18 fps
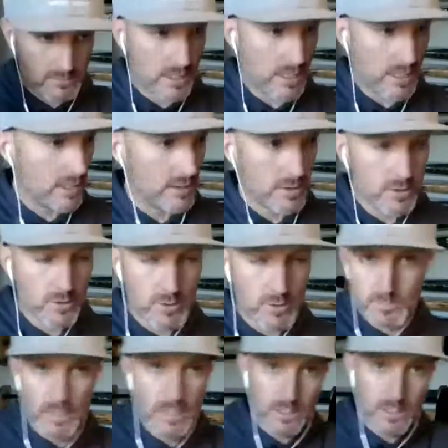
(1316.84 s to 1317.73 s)
Ken. I'll let you
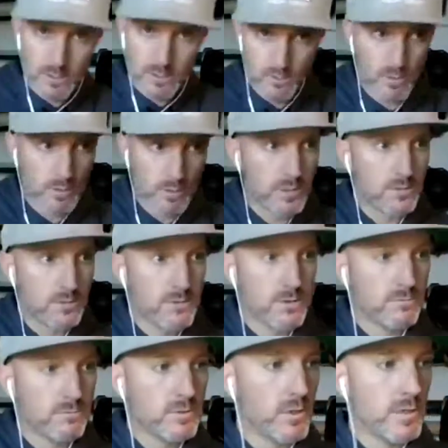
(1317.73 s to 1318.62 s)
explain it because you use it
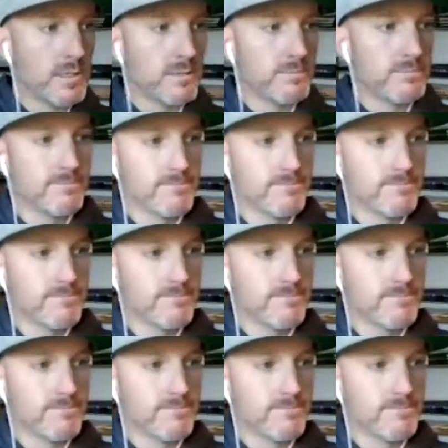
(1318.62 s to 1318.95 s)
too. Go ahead.